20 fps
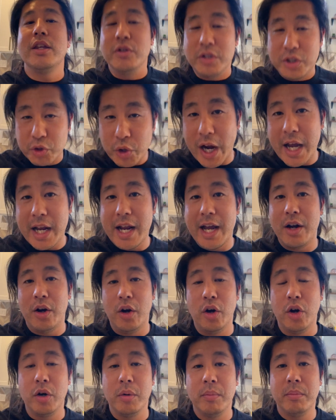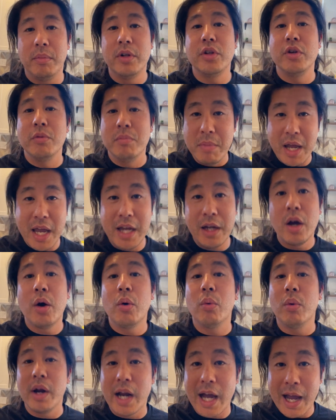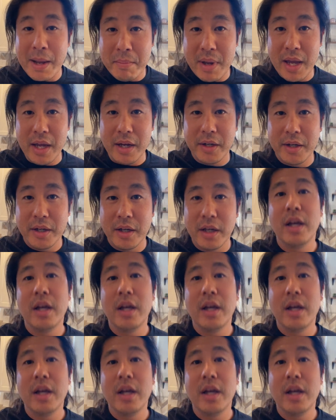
You try it at home, you make what I make.